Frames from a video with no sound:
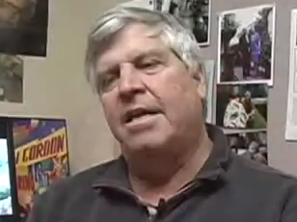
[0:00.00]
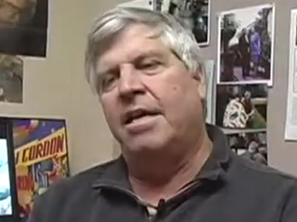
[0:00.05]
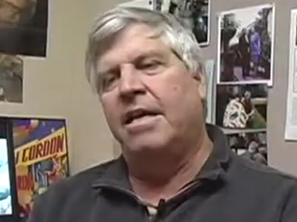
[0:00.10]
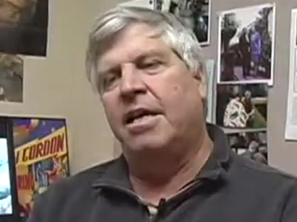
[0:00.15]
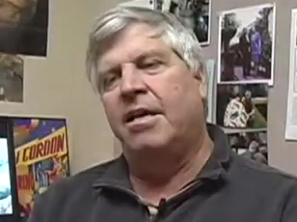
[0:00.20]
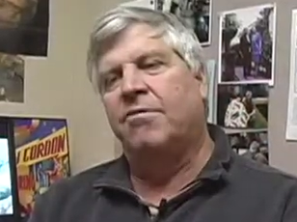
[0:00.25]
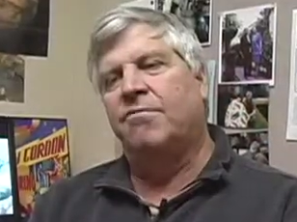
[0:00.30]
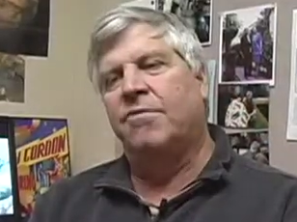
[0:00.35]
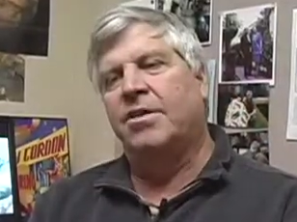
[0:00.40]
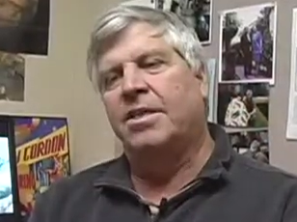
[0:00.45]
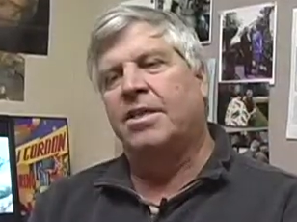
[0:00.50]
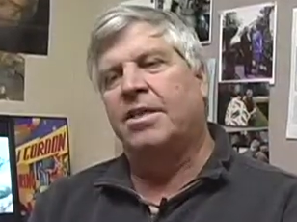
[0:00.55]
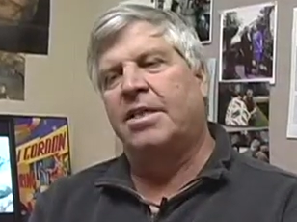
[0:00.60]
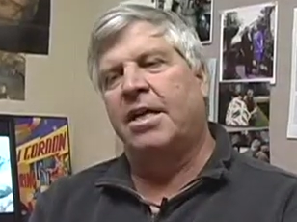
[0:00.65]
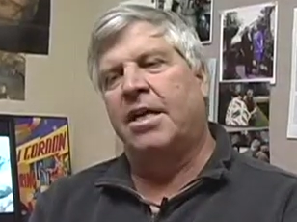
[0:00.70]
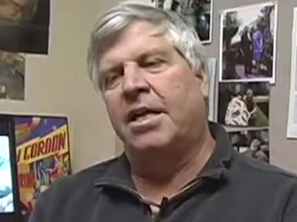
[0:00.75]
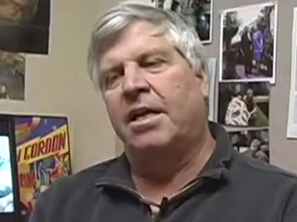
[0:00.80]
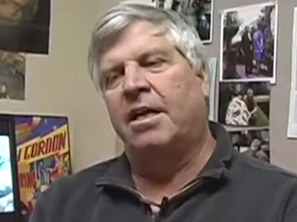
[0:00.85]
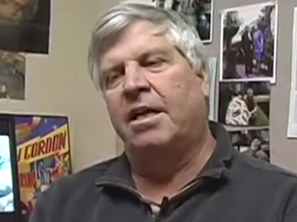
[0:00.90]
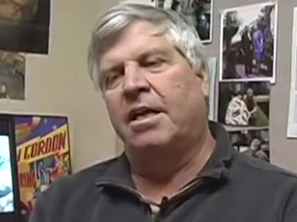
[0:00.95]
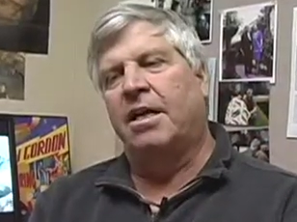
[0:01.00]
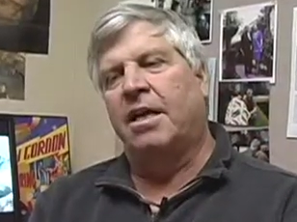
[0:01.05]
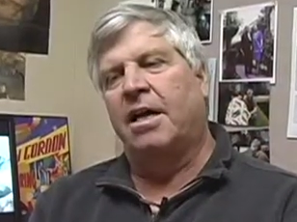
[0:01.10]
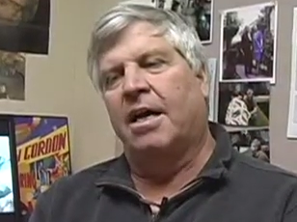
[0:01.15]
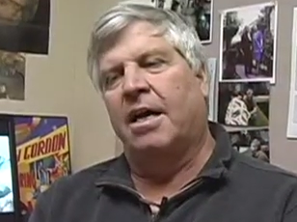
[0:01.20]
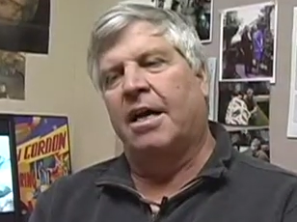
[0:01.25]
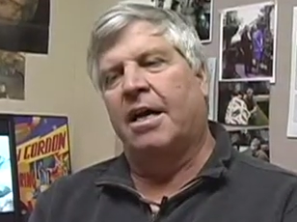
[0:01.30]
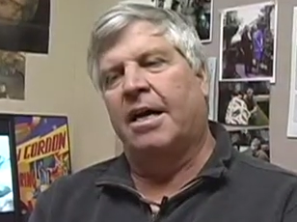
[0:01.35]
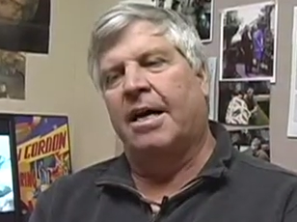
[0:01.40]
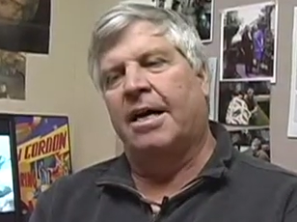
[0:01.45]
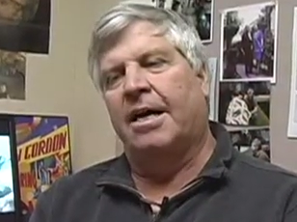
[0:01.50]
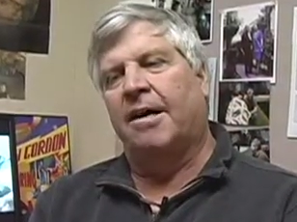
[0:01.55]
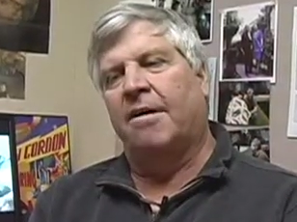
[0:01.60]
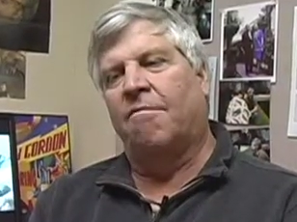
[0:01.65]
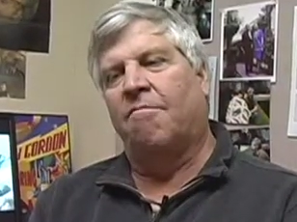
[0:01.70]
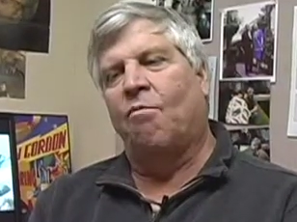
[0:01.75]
interesting uh,